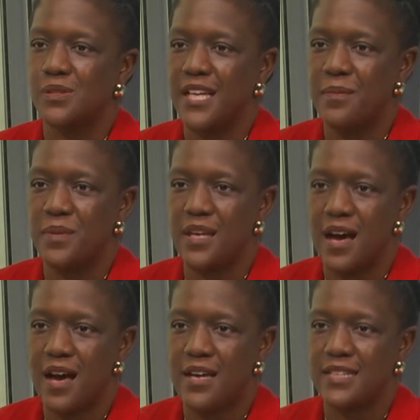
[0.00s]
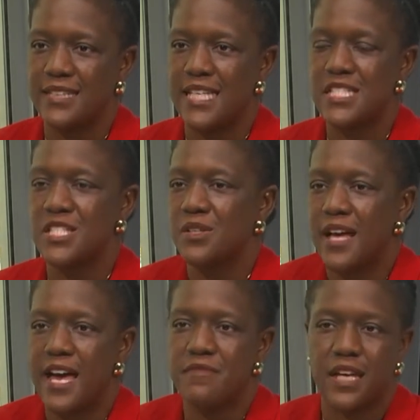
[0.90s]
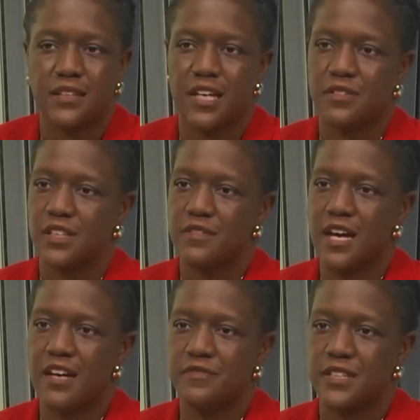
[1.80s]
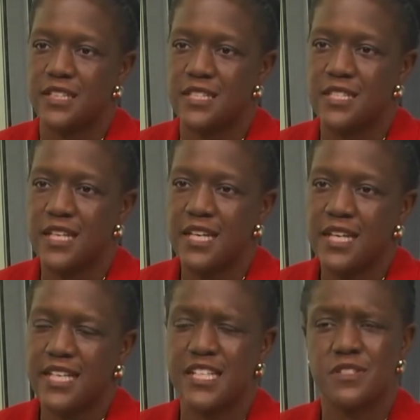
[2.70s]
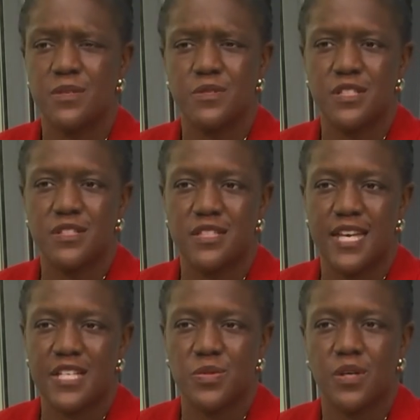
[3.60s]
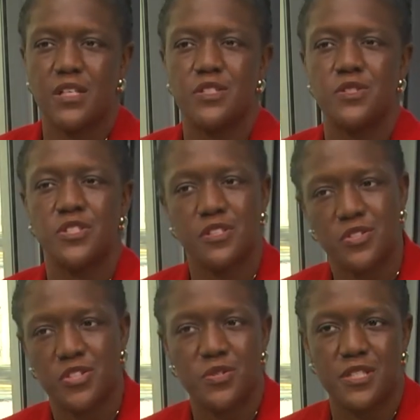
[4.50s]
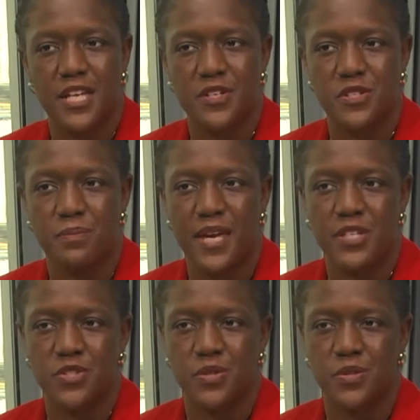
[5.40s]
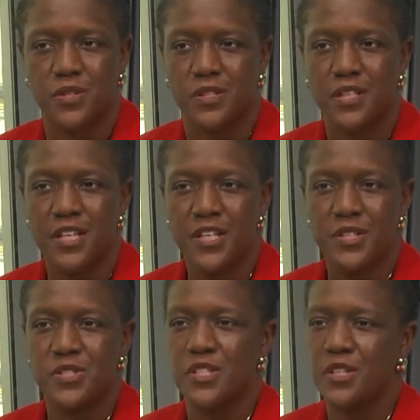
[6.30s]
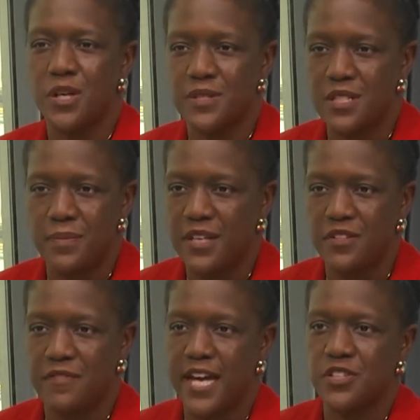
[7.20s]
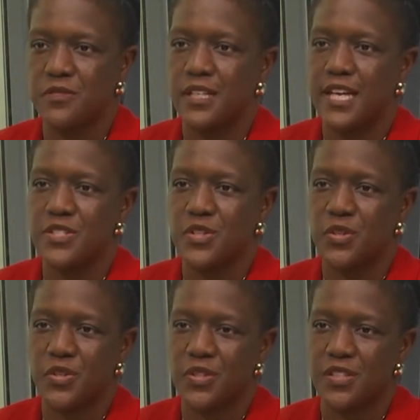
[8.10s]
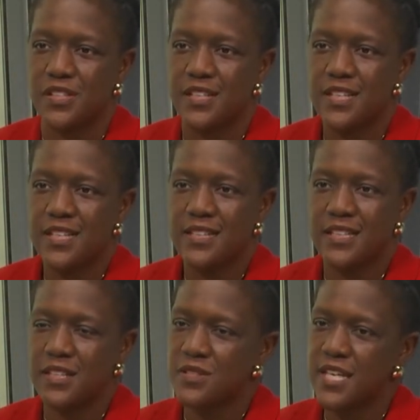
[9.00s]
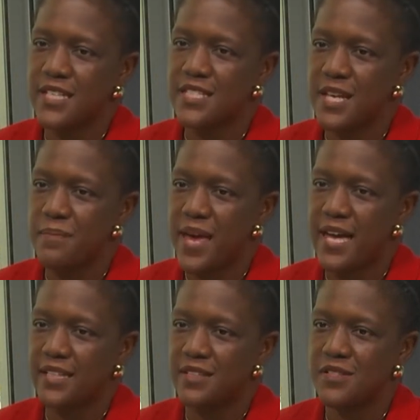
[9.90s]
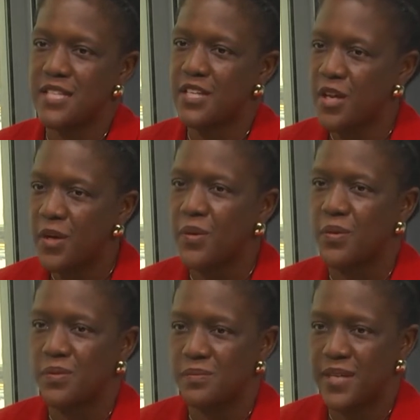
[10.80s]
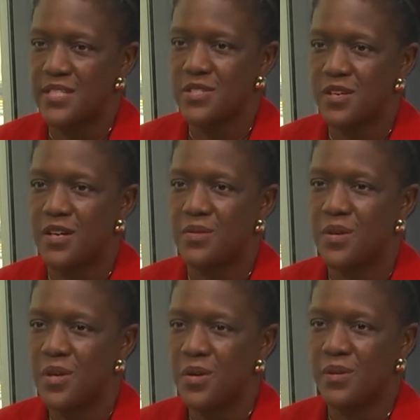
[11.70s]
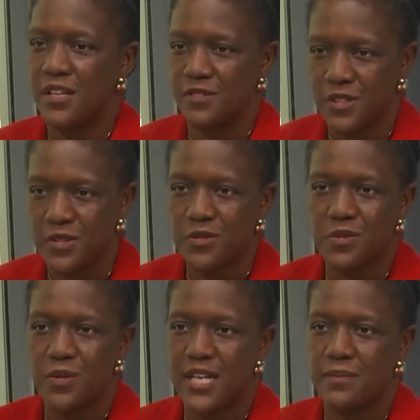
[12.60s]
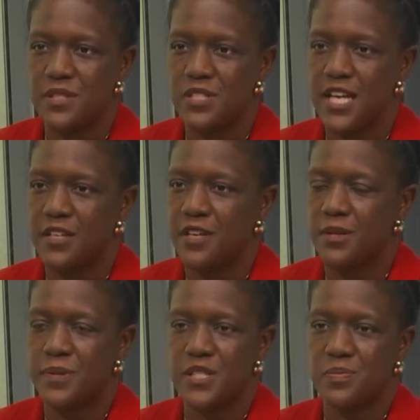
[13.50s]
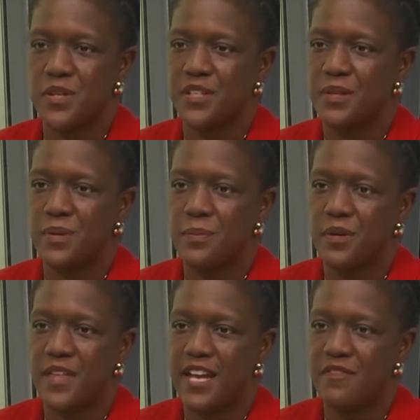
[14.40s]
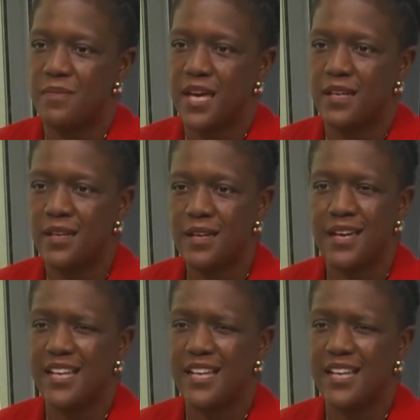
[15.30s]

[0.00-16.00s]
and beyond, that they still have that level of confidence. And if someone says, well, you shouldn't choose that as a major, or you shouldn't go into manufacturing as a girl, that they'll take a step back and they'll say, no, based on what I've learned through YWCA Greater Pittsburgh and the people that I've met, I